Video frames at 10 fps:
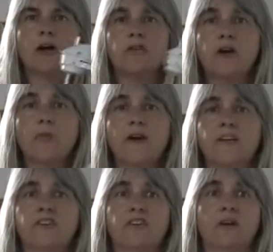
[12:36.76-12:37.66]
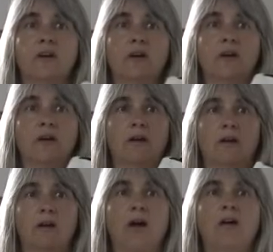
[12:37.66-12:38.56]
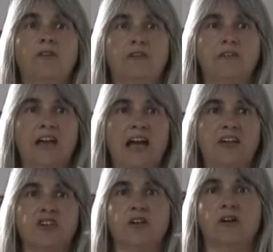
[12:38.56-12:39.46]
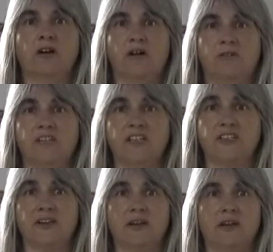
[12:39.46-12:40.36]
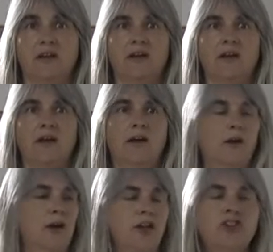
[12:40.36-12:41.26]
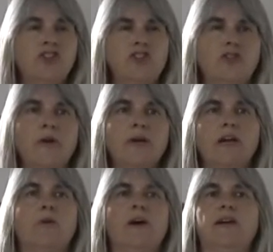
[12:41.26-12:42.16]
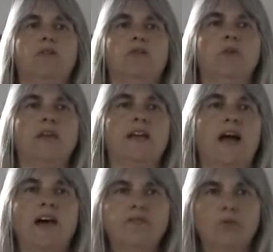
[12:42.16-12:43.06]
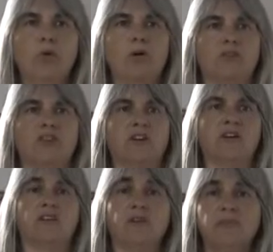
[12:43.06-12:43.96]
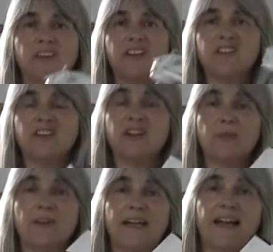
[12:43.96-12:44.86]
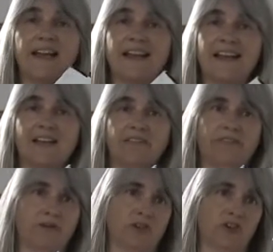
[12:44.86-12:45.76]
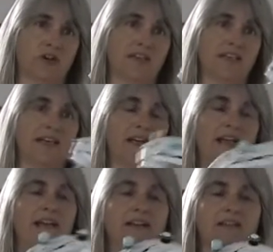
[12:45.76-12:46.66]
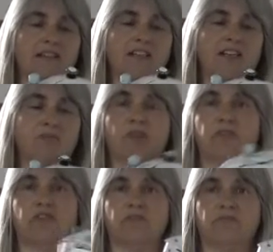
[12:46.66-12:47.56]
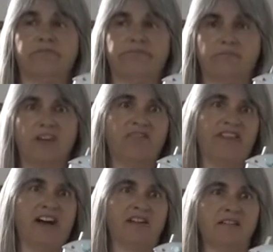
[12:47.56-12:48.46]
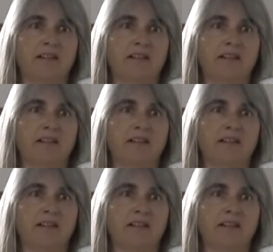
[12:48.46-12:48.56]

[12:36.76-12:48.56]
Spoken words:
Don't waste your hard-earned cash on this. You're just throwing away good money, and for what? Something that's going to be in a landfill site in 6 months, if that.